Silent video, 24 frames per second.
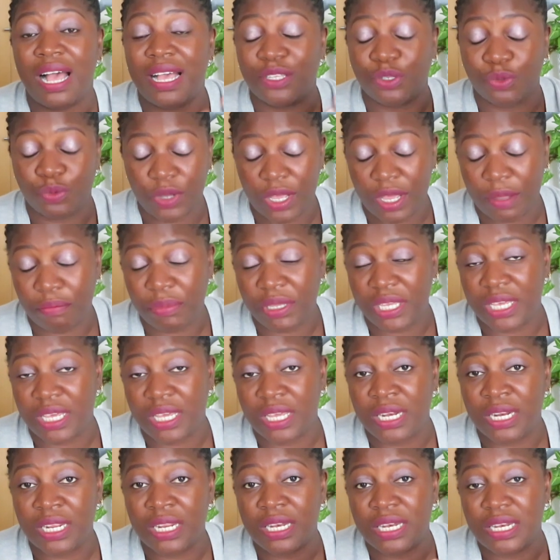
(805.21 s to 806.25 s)
as we are
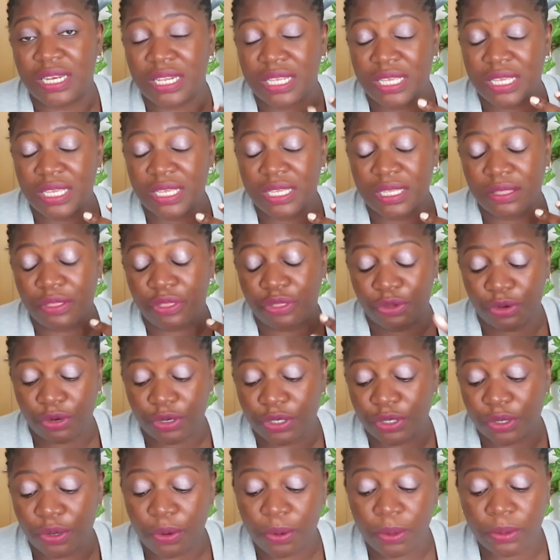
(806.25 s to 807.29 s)
beginning the
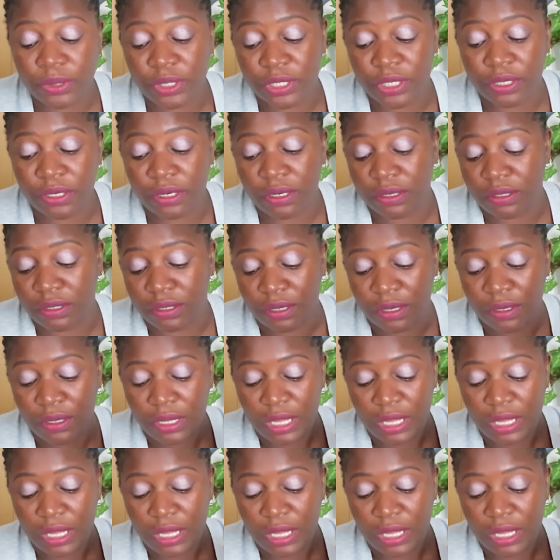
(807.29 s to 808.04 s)
third quarter.